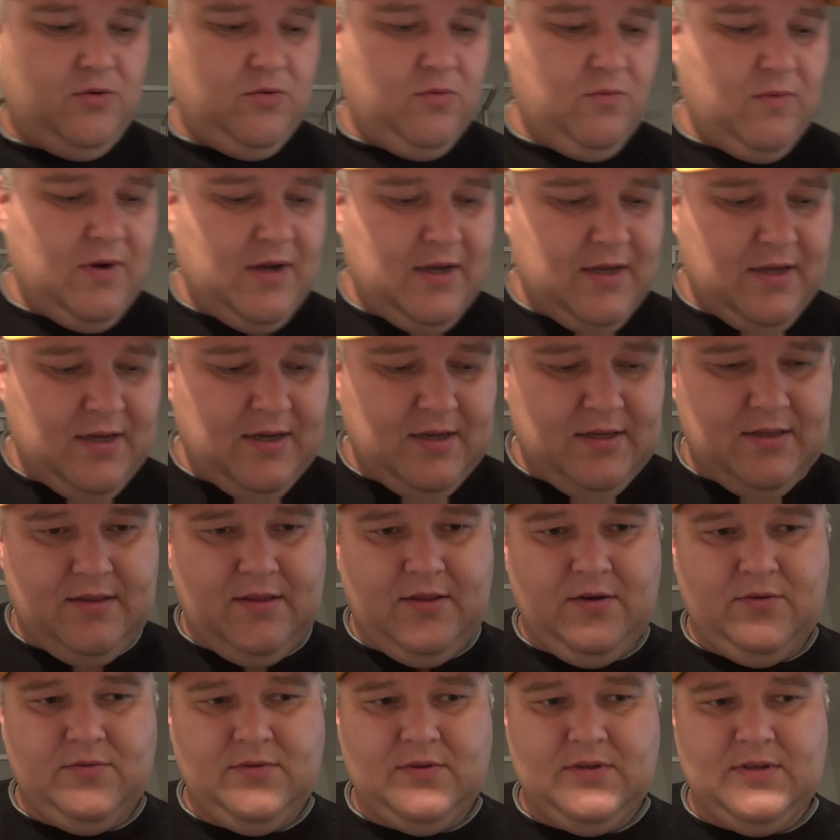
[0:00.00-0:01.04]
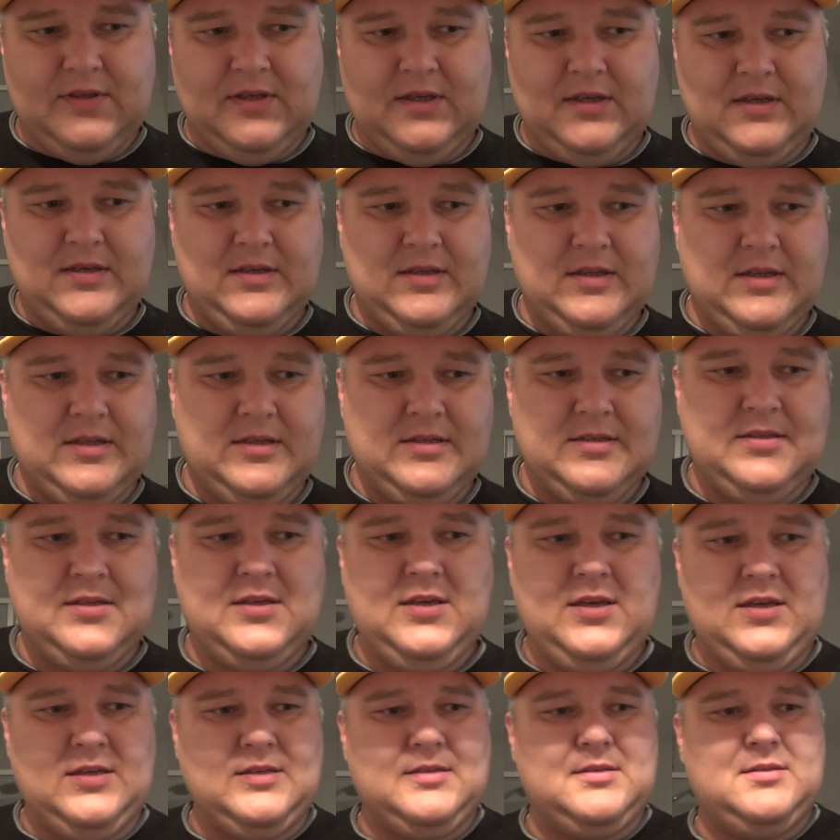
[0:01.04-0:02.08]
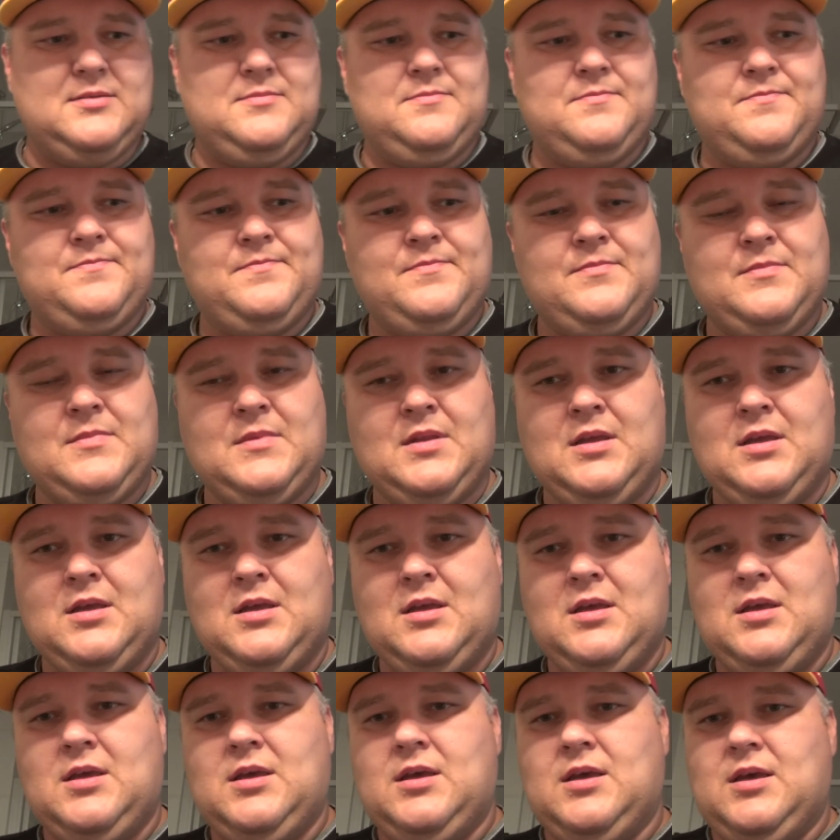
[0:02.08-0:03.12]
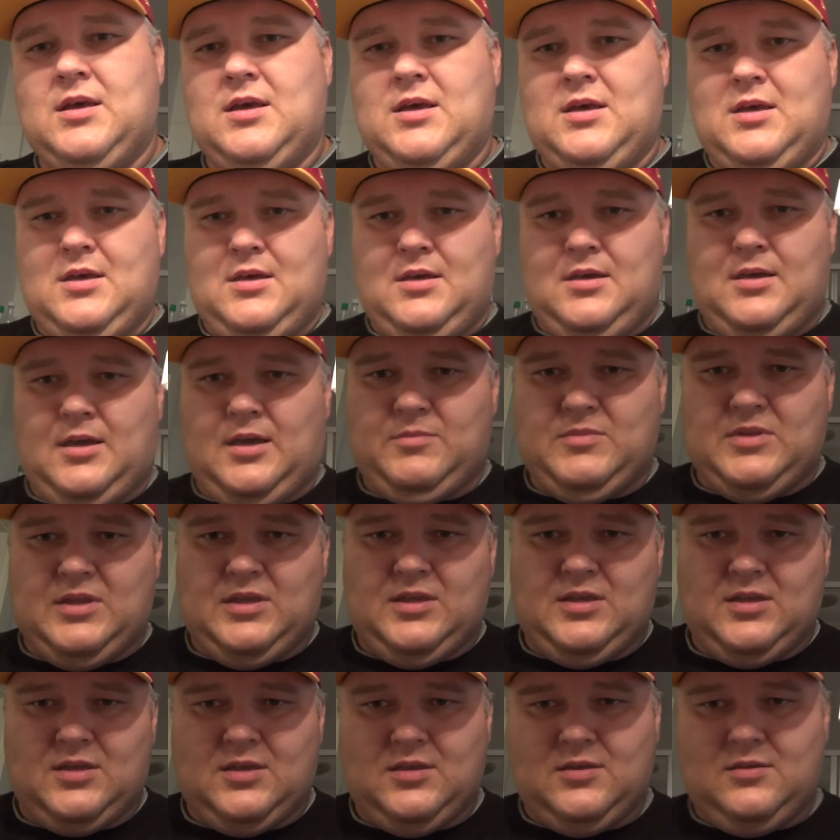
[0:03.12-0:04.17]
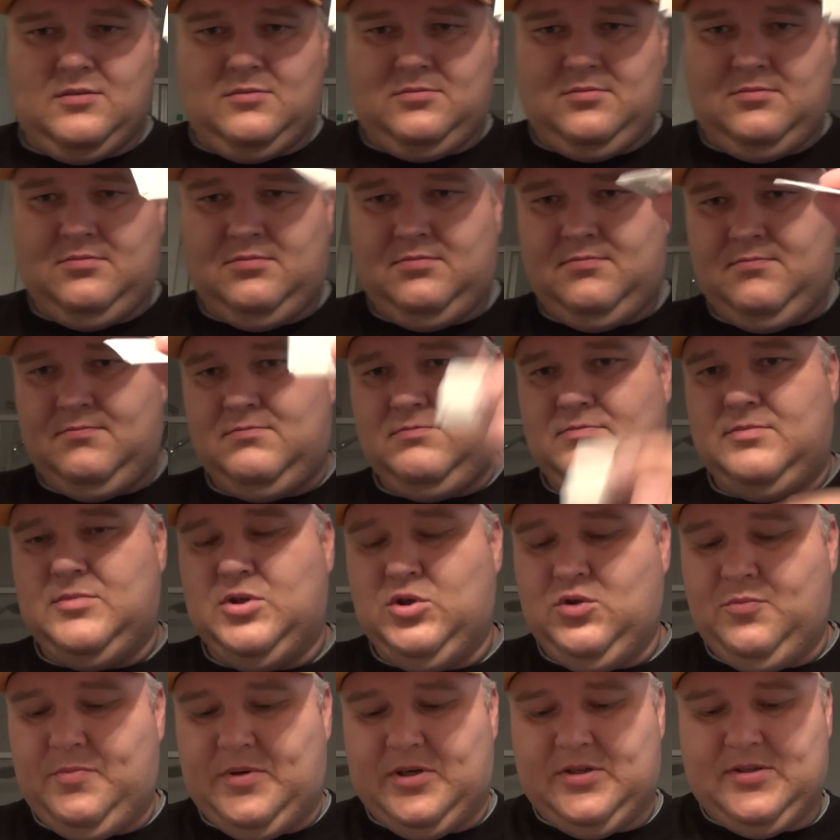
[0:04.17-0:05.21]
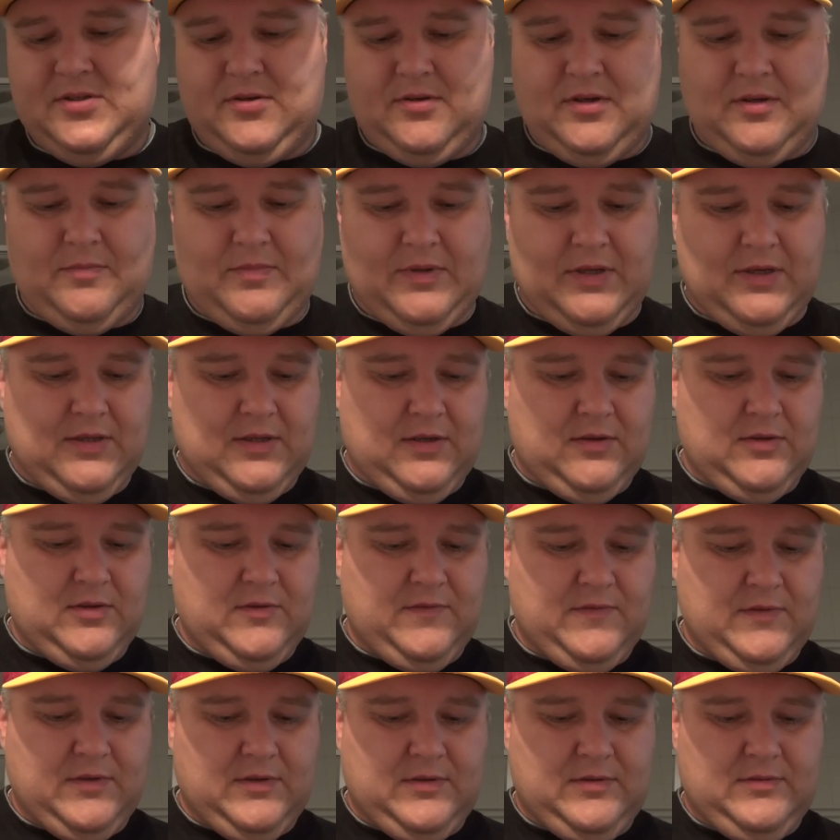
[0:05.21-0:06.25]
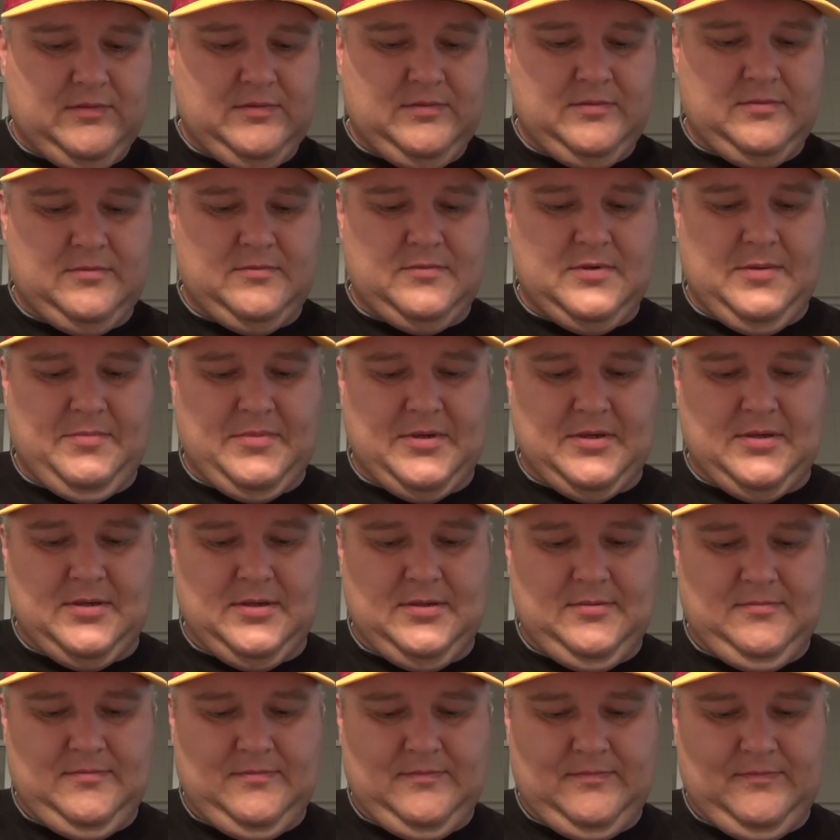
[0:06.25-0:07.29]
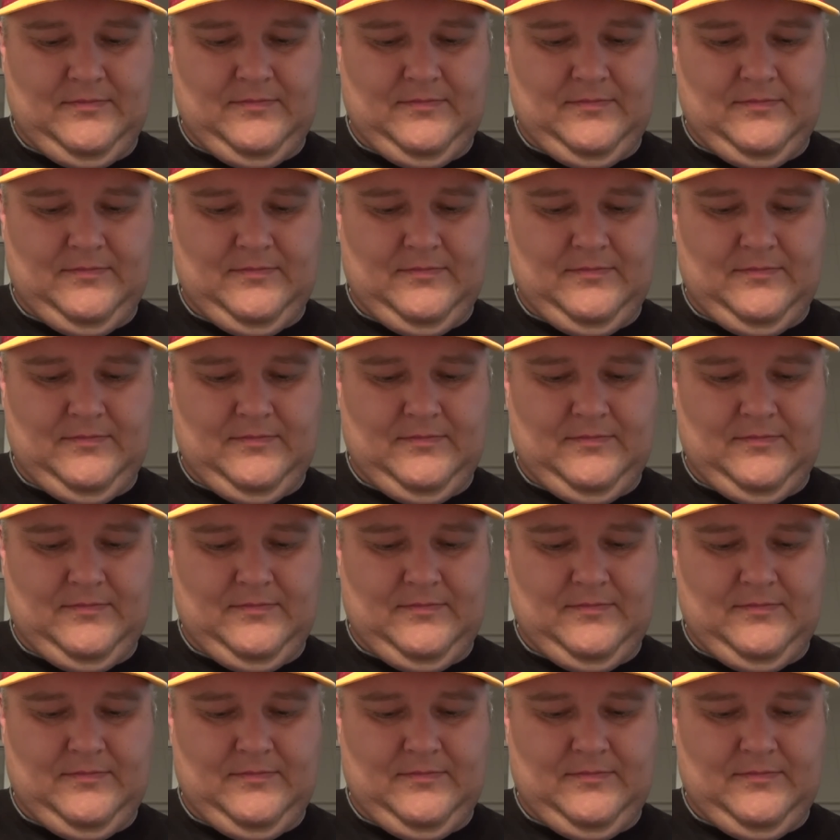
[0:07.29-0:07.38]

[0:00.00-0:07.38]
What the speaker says: you why I don't think that is the case. I'm taking a new Persona blade out of the wrapper here